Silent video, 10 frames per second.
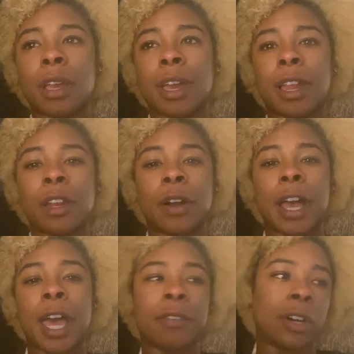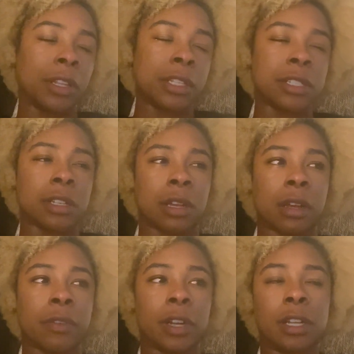and I know I have all this
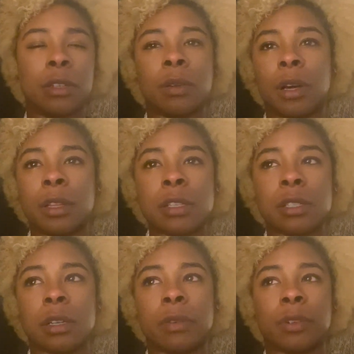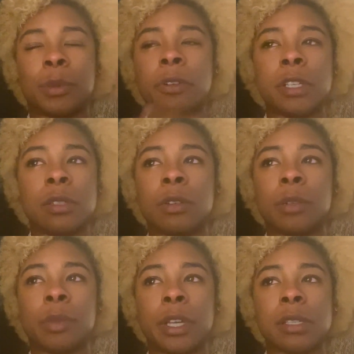stuff and I do all this stuff and I'm always
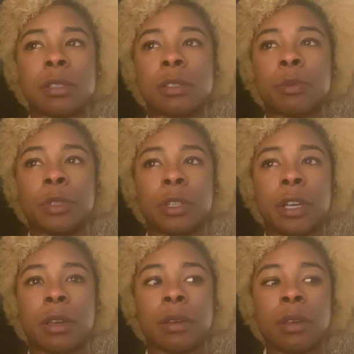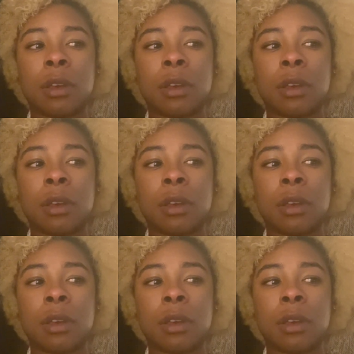going places, but like,